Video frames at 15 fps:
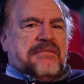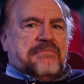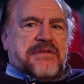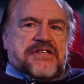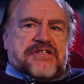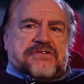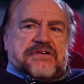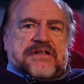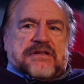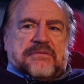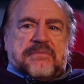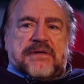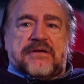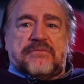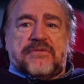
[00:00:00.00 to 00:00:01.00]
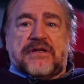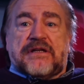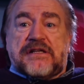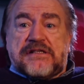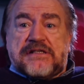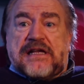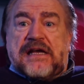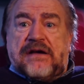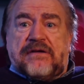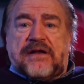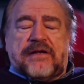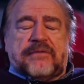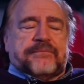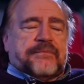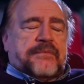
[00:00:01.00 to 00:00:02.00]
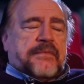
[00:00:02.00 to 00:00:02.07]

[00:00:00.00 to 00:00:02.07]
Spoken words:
mystery that made him really scary.